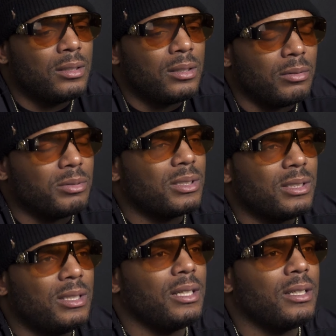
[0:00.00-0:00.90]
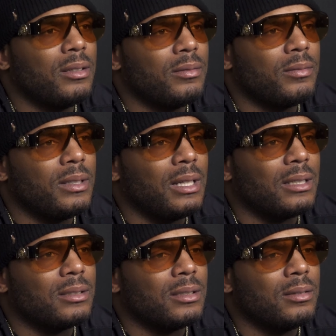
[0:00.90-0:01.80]
It was a good day. We
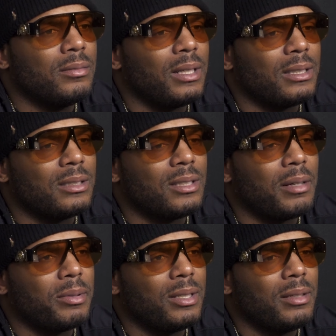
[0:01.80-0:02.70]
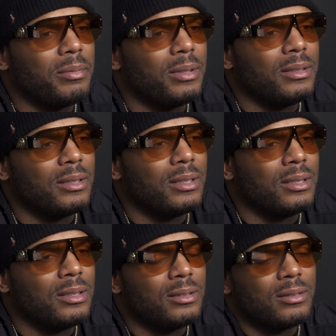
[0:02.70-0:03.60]
got to chop it up, and
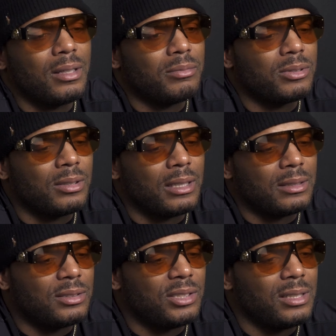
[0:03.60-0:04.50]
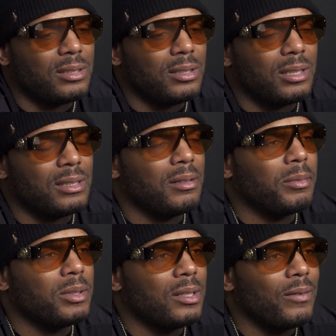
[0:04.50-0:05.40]
got the chance to look at some
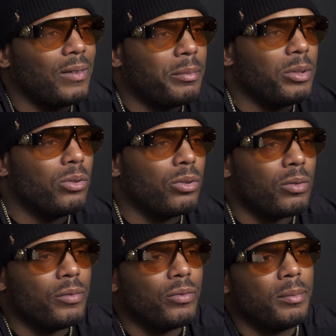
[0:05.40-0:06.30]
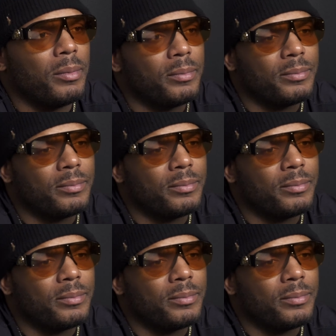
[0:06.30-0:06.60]
of the stuff I'll be ordering from them.